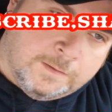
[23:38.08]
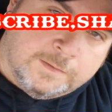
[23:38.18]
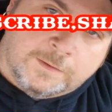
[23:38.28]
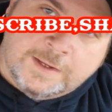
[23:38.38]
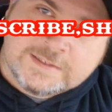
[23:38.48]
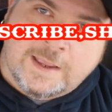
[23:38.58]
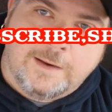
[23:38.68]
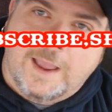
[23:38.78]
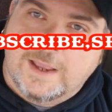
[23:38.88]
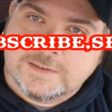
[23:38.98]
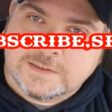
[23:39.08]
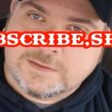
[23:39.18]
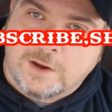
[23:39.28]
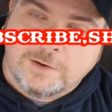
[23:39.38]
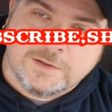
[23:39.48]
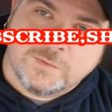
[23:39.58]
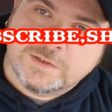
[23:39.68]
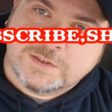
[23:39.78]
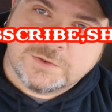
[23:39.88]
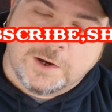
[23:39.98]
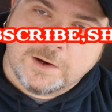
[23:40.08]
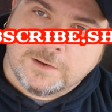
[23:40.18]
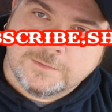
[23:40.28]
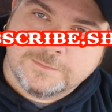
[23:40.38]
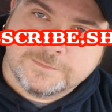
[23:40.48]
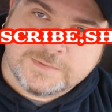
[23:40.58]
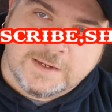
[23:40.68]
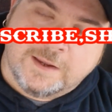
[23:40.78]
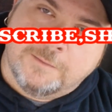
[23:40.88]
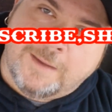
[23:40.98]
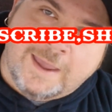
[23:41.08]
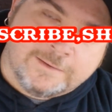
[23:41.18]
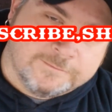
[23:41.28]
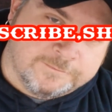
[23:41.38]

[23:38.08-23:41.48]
Until next time, guys, this is Tony the Twisted Trucker. So you can come back,